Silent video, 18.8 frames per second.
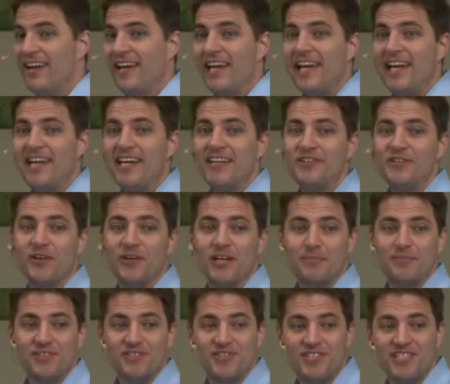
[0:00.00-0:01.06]
He can do it
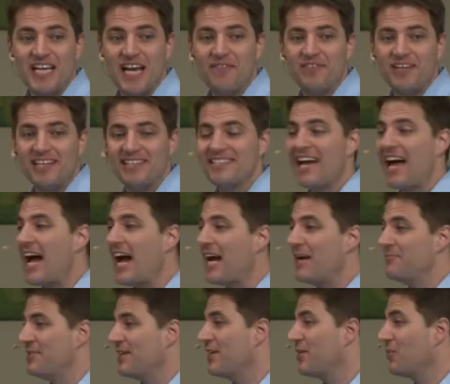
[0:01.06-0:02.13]
up to 70
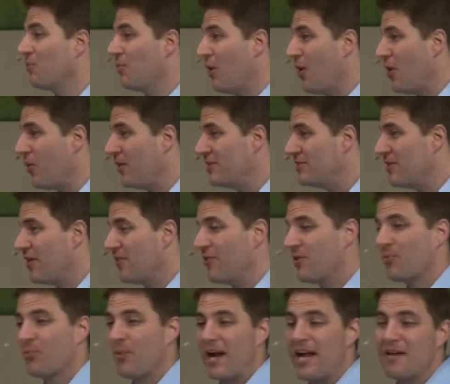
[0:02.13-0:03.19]
times in a row. He's called
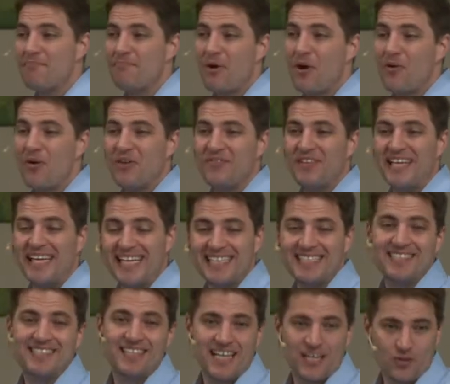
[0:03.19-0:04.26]
the Rambo of the
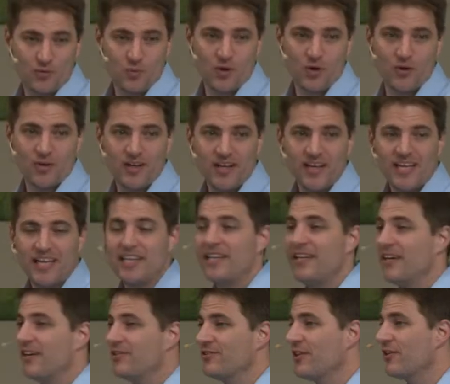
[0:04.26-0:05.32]
insect world. It
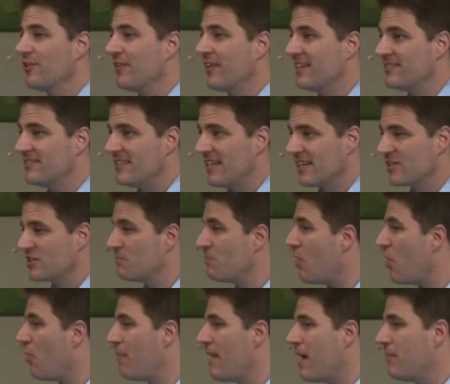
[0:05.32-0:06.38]
kills other insects,
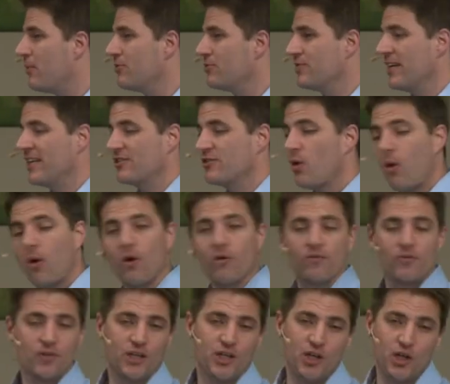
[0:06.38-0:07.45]
small mammals, and is
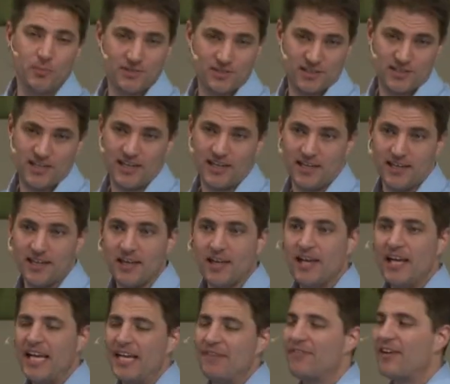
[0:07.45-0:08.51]
harmful to human skin.
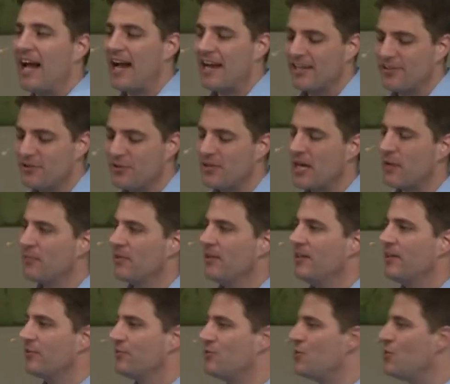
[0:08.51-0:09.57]
If God can do that with a
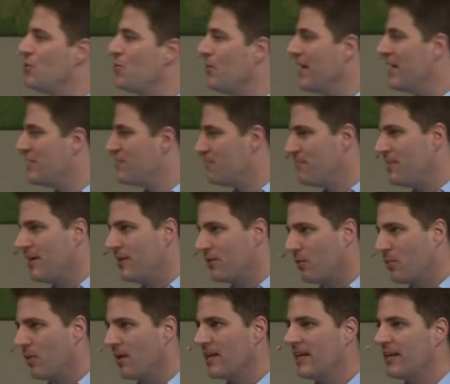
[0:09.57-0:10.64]
little 2-inch
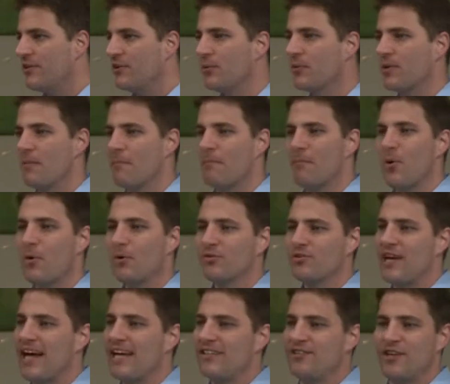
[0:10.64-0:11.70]
beetle, what can he do with a
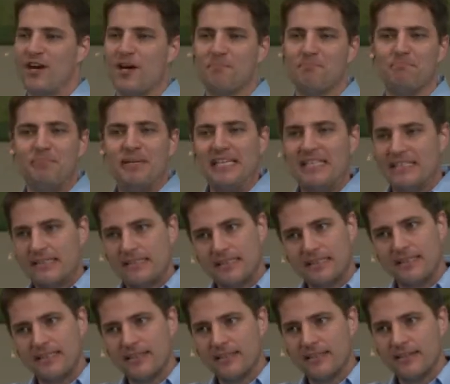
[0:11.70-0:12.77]
multi-ton beast?
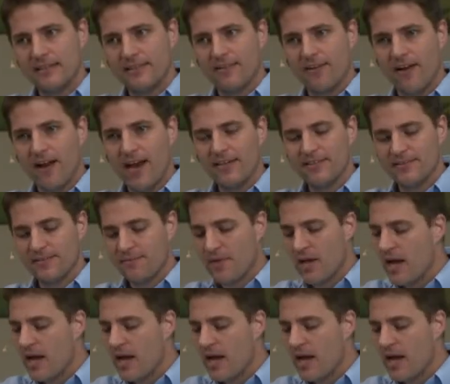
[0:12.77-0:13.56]
Right?